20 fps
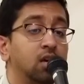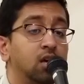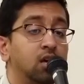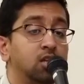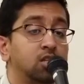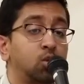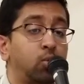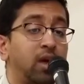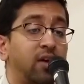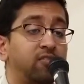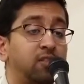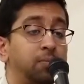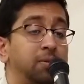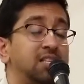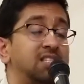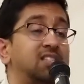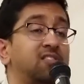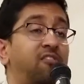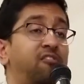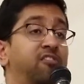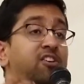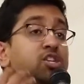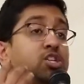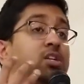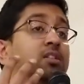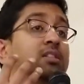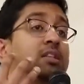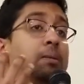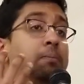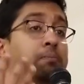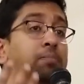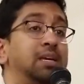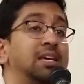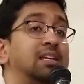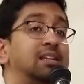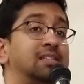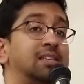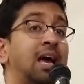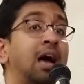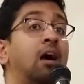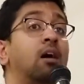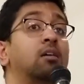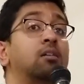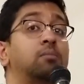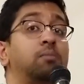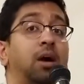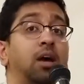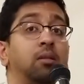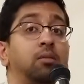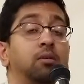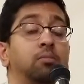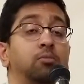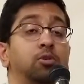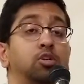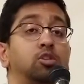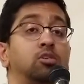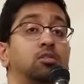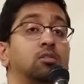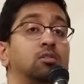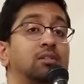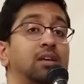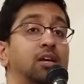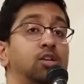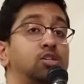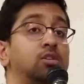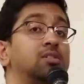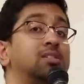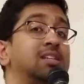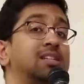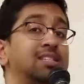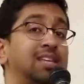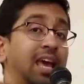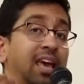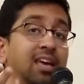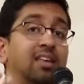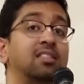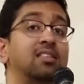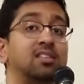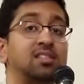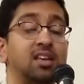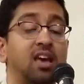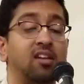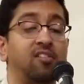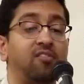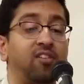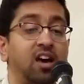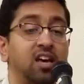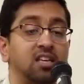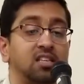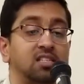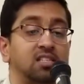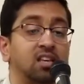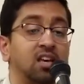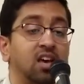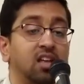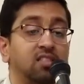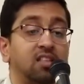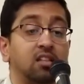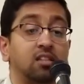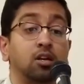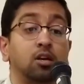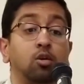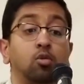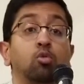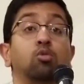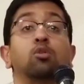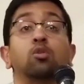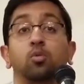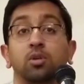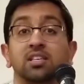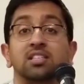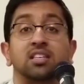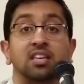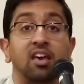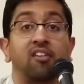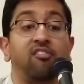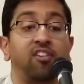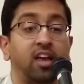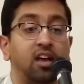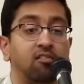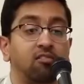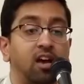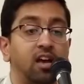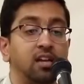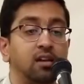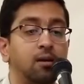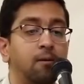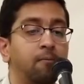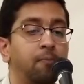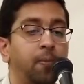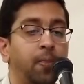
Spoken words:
So we have to be sufficiently beat down by the material nature to take this advice that the Guru is giving, right?